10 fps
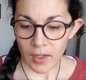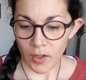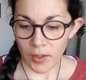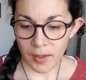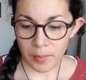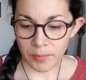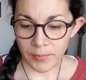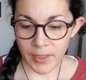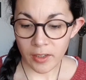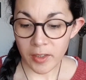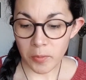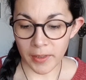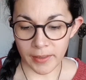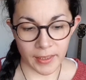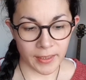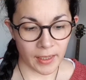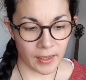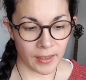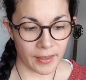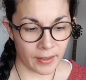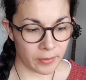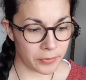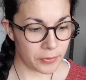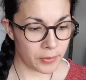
The other one that I have,